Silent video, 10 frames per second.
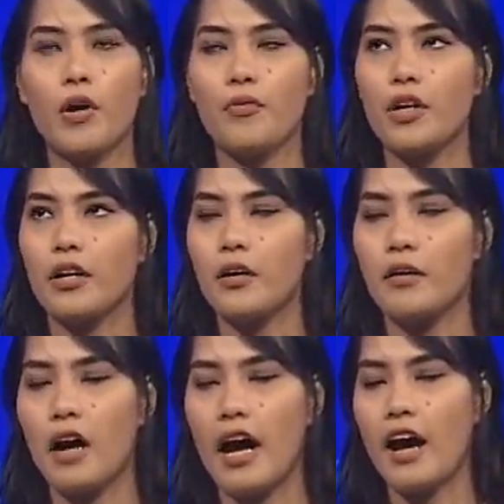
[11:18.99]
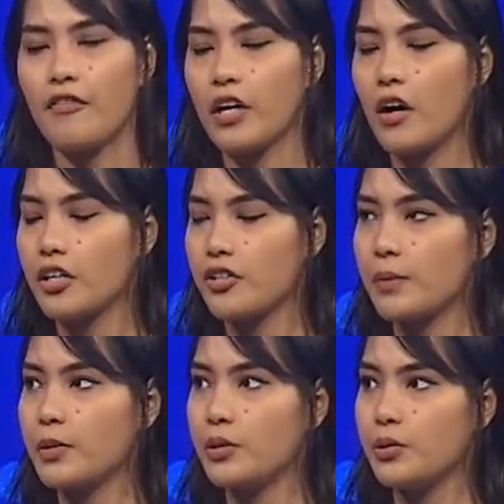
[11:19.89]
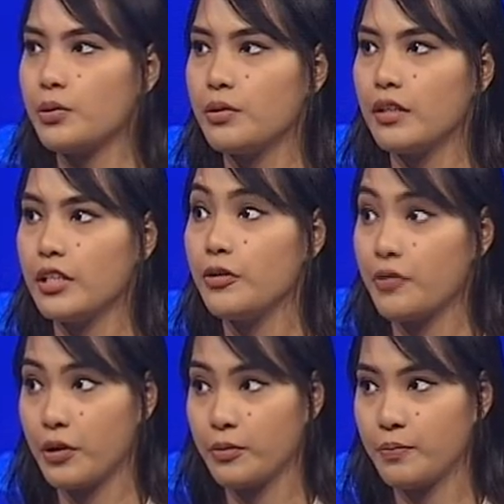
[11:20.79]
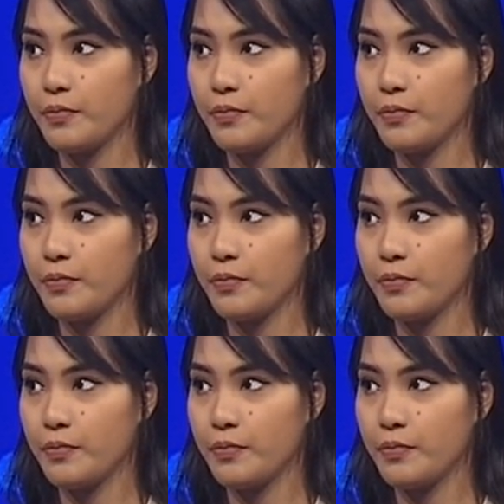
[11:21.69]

when we are having our trip to Europe.